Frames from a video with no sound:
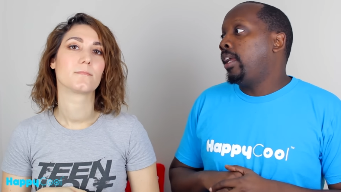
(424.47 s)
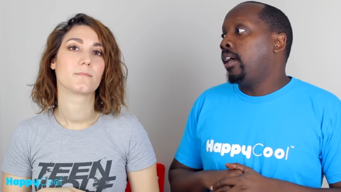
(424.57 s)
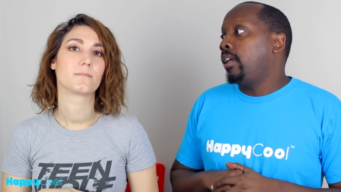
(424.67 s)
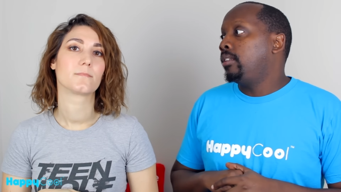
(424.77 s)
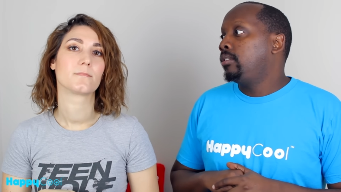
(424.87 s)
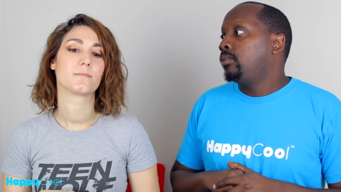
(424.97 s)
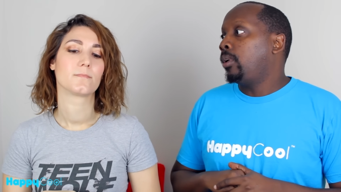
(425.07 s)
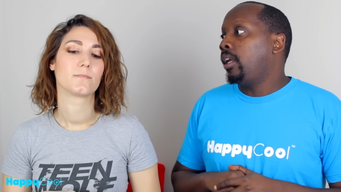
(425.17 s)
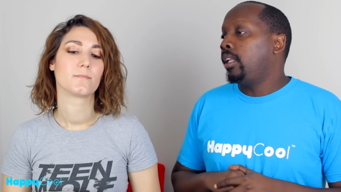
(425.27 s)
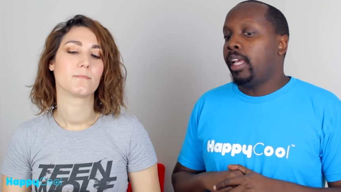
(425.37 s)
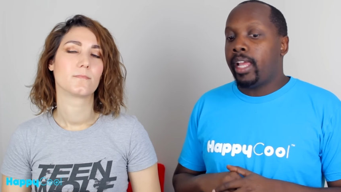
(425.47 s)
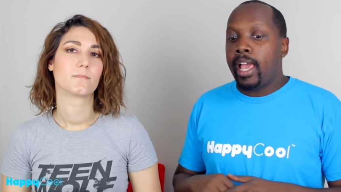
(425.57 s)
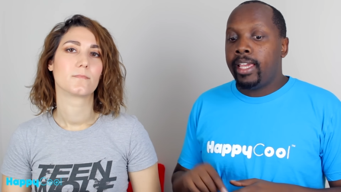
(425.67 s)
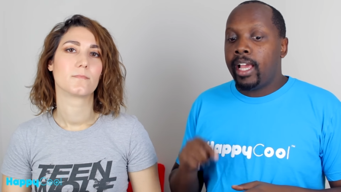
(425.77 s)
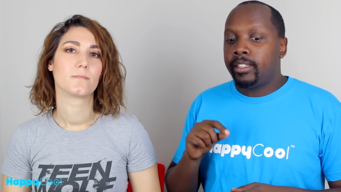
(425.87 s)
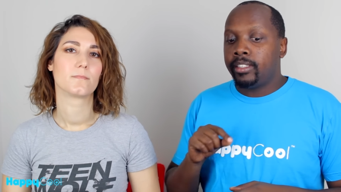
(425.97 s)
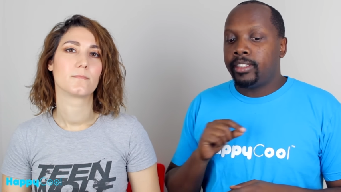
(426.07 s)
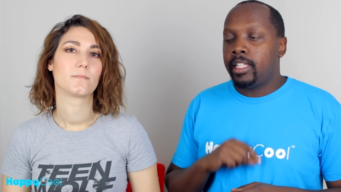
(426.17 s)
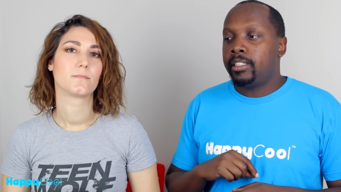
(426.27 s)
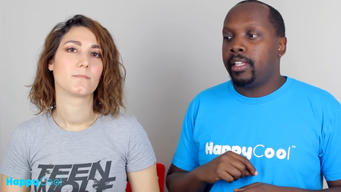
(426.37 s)
Speaker 1: I got. Right? Like I got the
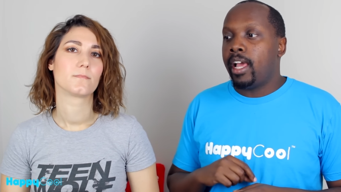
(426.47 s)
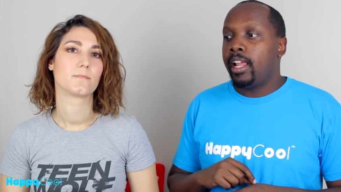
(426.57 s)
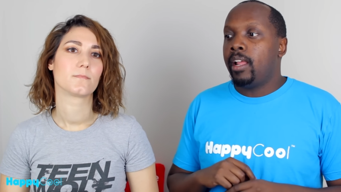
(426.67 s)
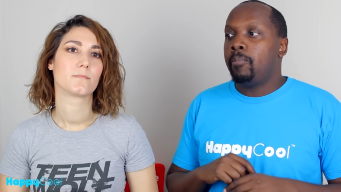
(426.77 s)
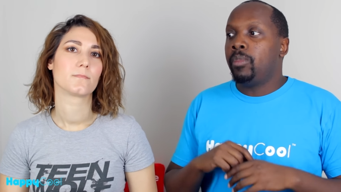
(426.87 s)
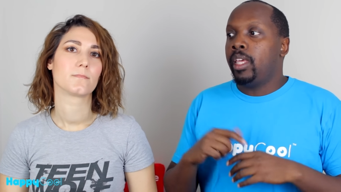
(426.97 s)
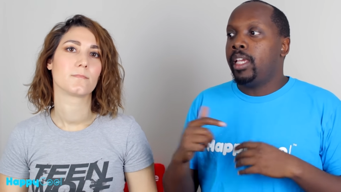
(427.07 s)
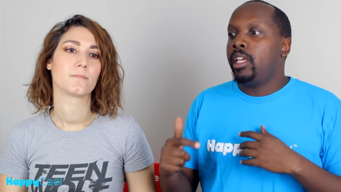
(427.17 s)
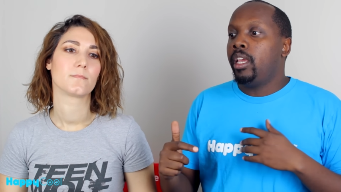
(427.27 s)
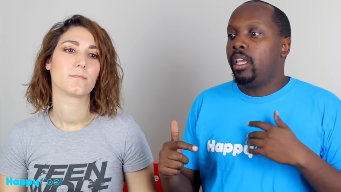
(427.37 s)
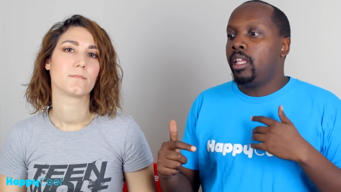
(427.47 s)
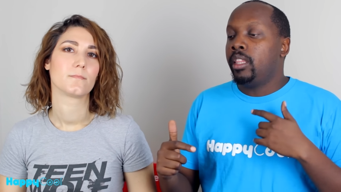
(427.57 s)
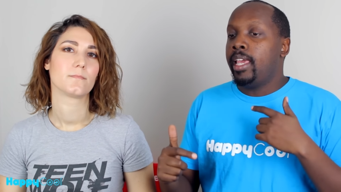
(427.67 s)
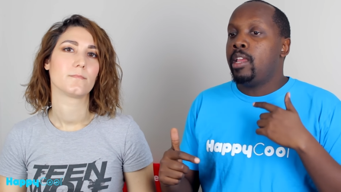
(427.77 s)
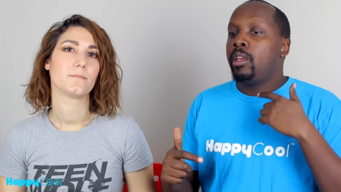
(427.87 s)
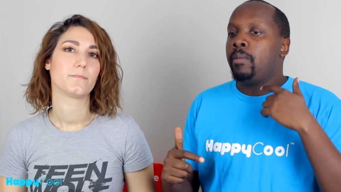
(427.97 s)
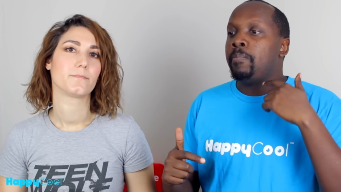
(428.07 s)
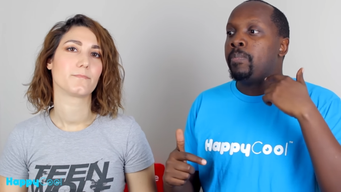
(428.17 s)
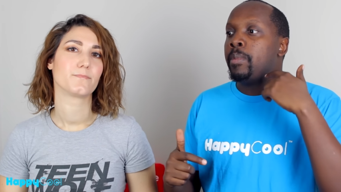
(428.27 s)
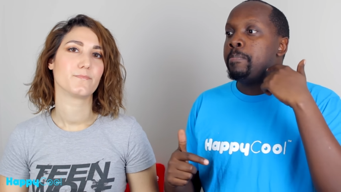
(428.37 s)
sense that they
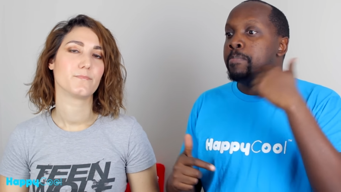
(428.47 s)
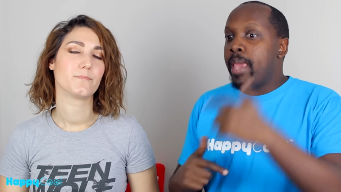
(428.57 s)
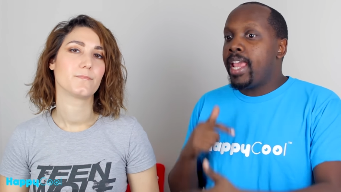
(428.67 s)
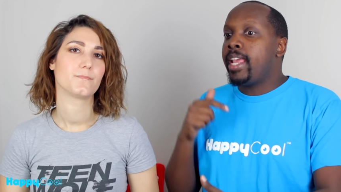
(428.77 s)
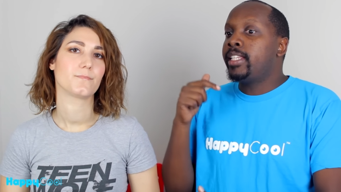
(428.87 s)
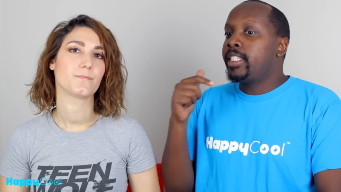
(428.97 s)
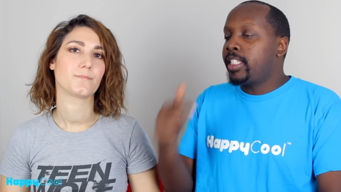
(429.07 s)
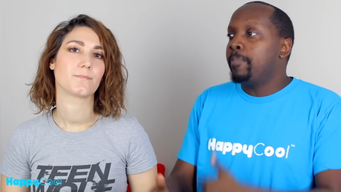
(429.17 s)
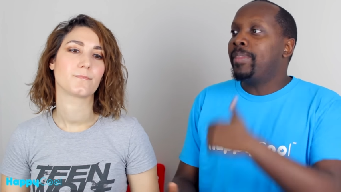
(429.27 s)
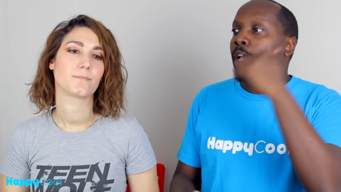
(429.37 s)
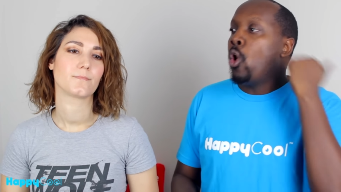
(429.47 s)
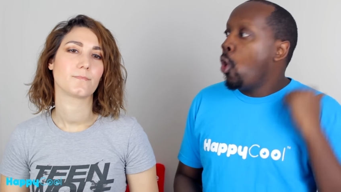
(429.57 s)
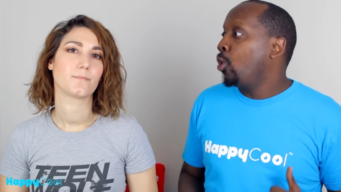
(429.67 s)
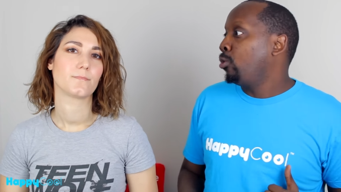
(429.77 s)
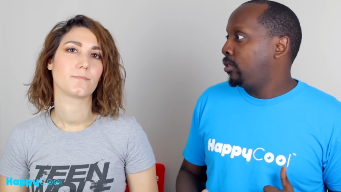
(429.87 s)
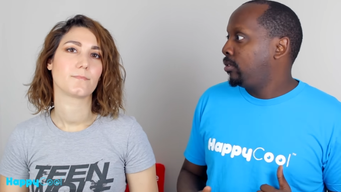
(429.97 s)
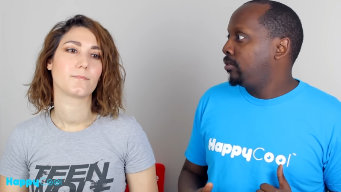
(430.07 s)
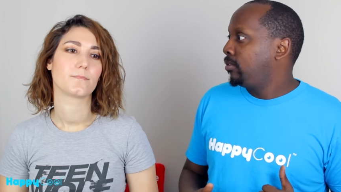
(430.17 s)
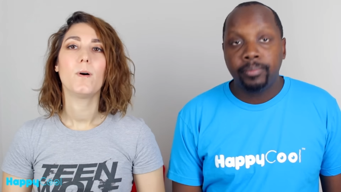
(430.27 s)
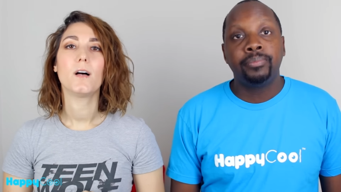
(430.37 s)
they made something old.
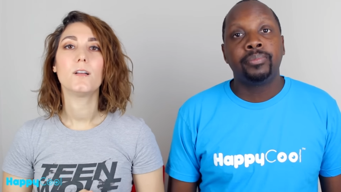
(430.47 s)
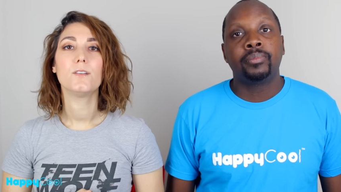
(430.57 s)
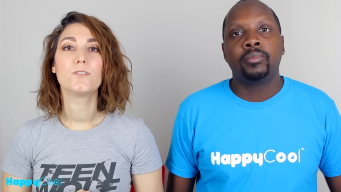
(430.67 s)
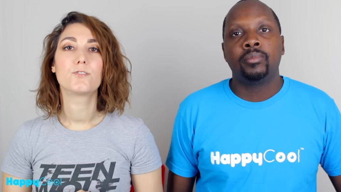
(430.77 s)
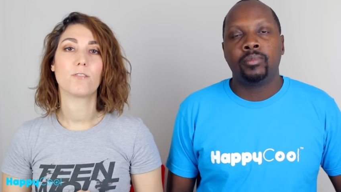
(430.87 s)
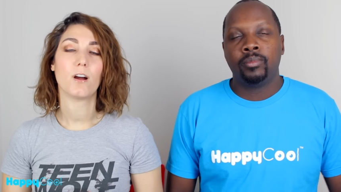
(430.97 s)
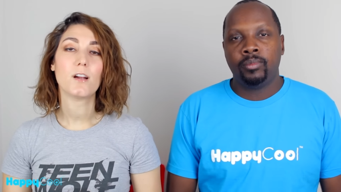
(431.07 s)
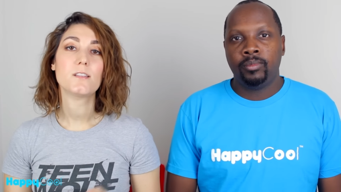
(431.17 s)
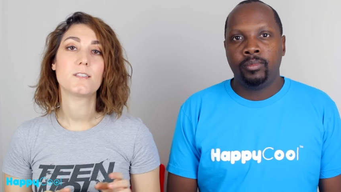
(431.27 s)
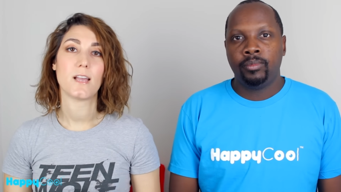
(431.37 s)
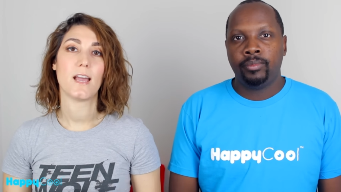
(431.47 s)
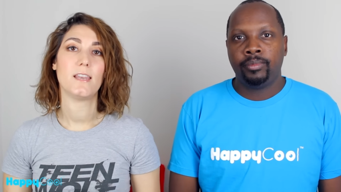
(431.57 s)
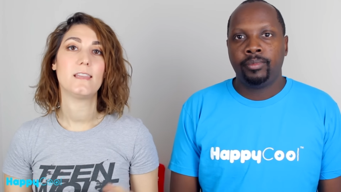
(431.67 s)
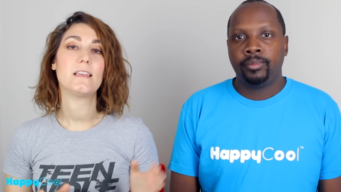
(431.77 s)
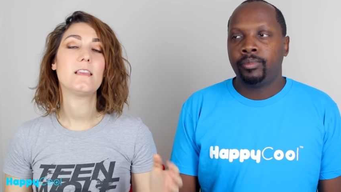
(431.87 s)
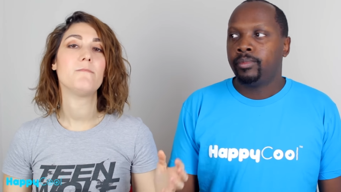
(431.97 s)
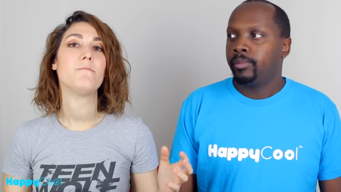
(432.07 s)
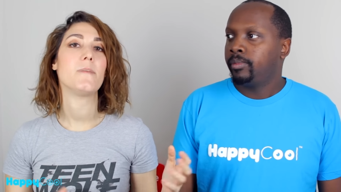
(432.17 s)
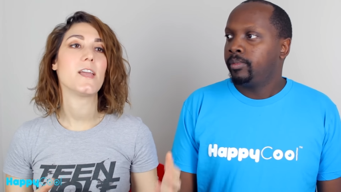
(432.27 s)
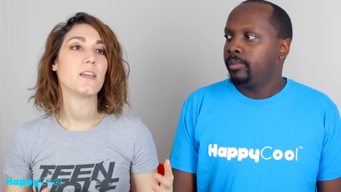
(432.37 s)
Speaker 2: Well, Gerard said they
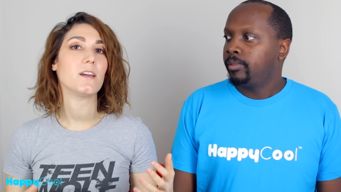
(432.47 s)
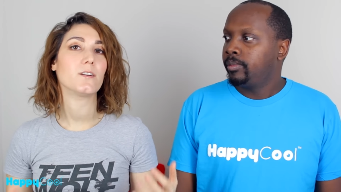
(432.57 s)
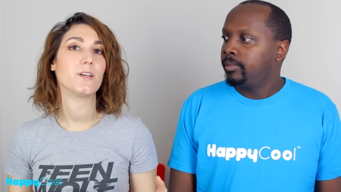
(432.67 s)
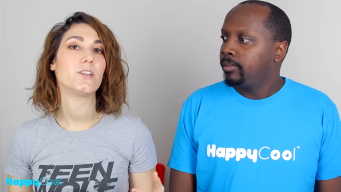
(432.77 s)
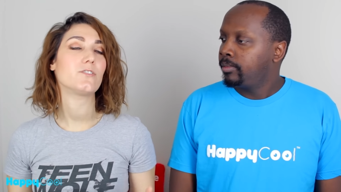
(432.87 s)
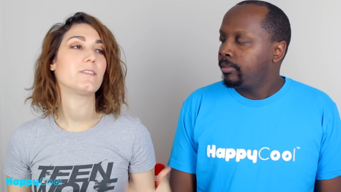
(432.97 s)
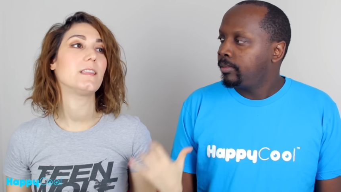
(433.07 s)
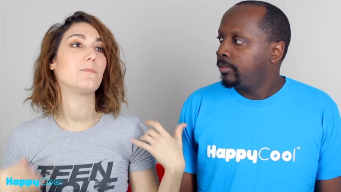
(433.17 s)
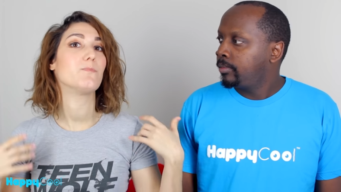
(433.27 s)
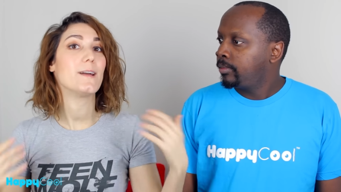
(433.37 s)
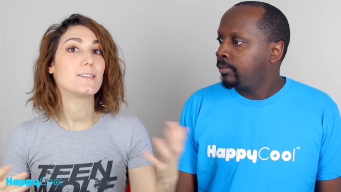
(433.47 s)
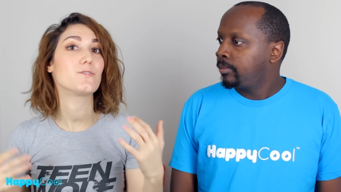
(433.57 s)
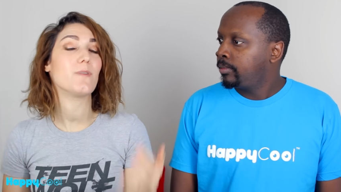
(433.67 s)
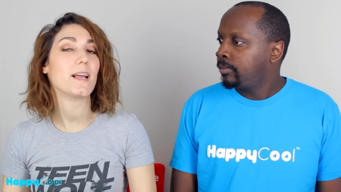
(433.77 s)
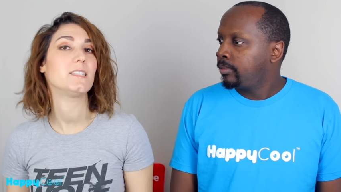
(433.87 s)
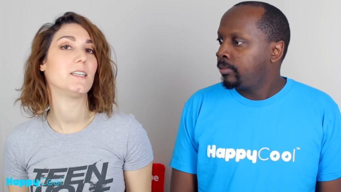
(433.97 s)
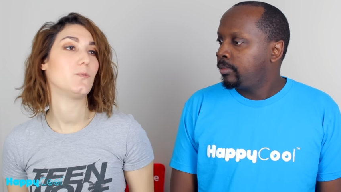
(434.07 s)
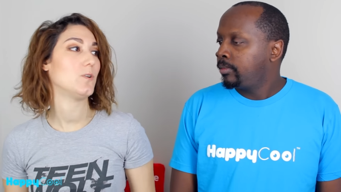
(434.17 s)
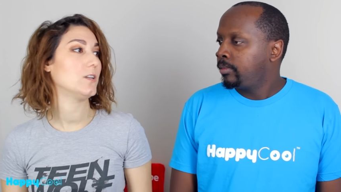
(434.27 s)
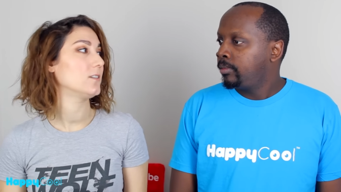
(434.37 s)
didn't make a creature; they
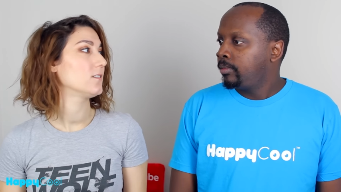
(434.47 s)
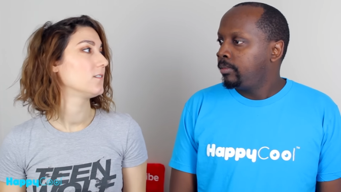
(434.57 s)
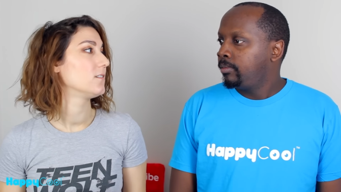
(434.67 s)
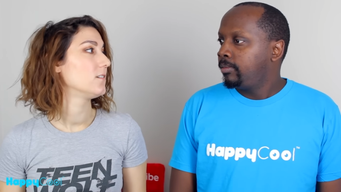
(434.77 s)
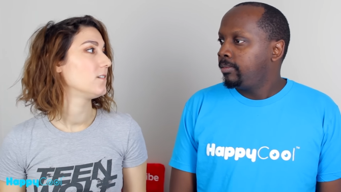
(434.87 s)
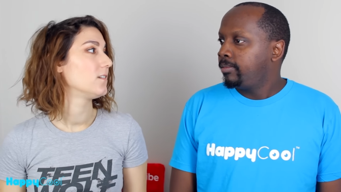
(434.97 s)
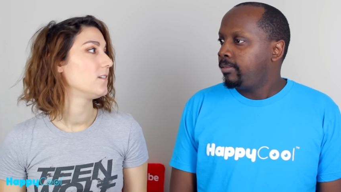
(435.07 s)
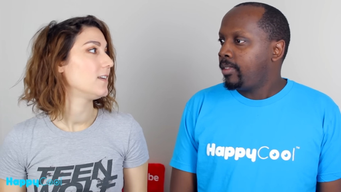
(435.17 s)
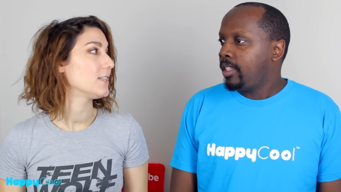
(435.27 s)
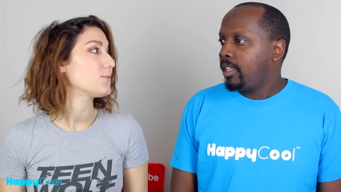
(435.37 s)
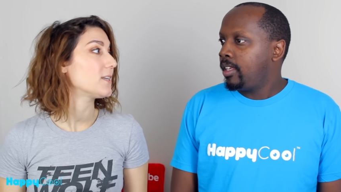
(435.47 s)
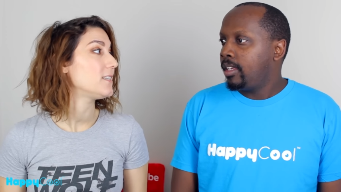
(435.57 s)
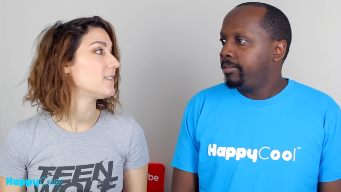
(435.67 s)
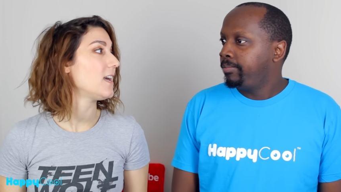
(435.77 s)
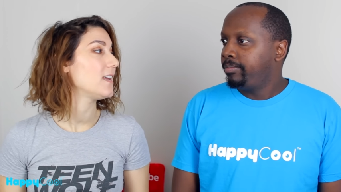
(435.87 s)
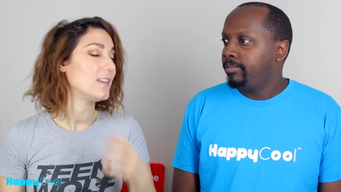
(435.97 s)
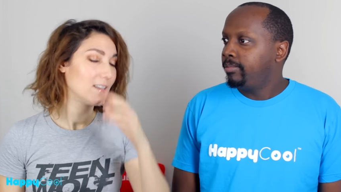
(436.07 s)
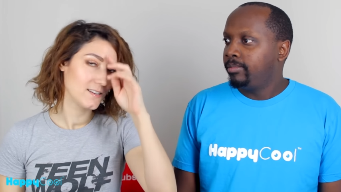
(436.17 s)
resurrected one. That's what he said.